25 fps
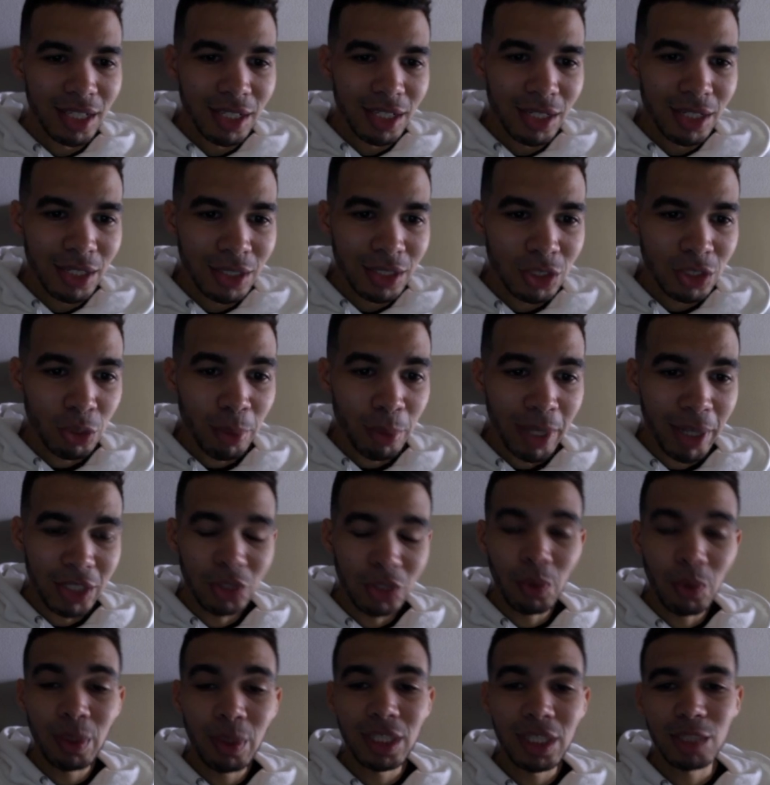So by
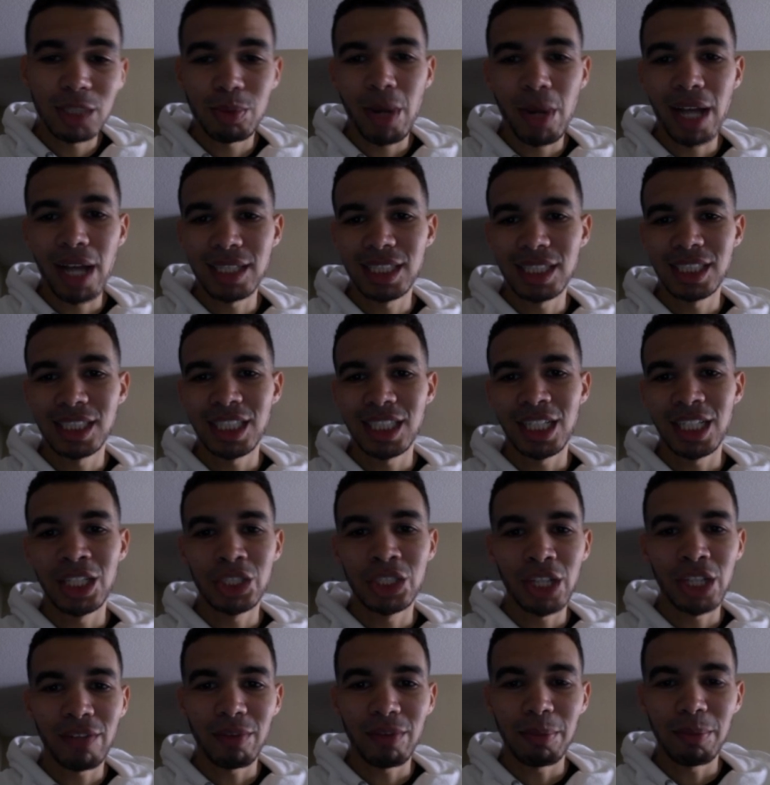doing this process each
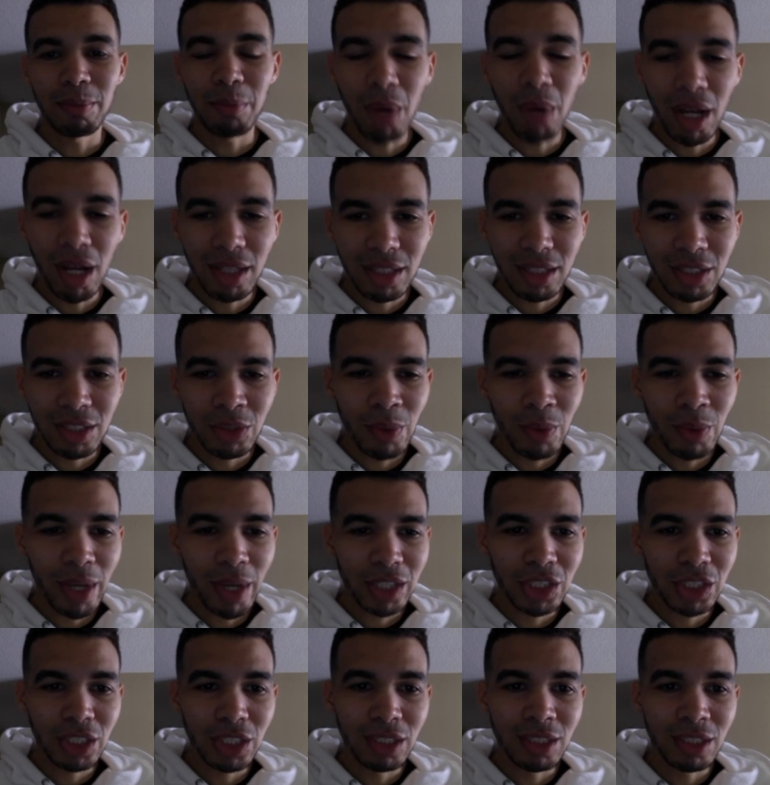and every month, you
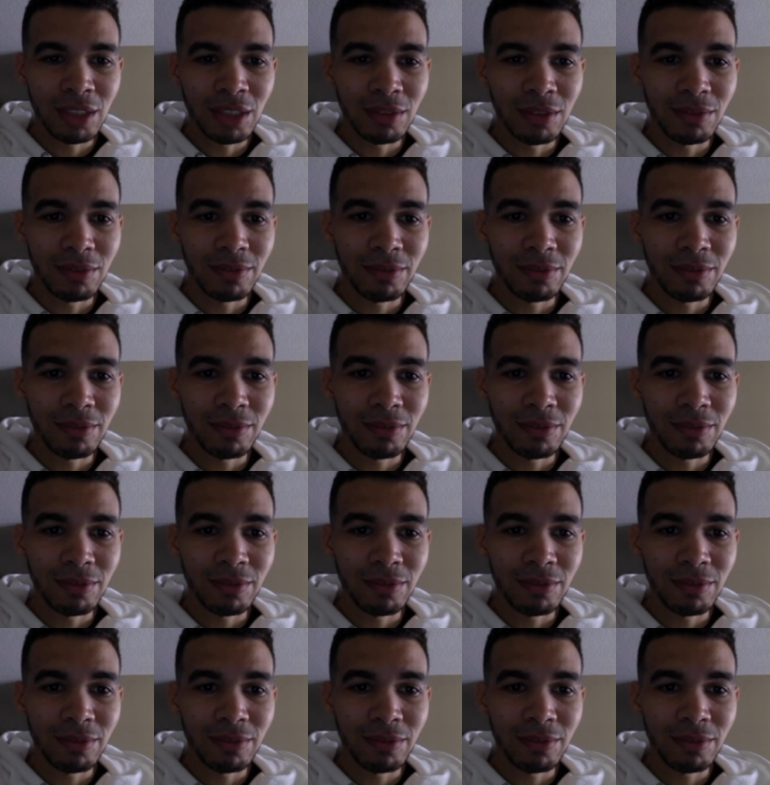actually can,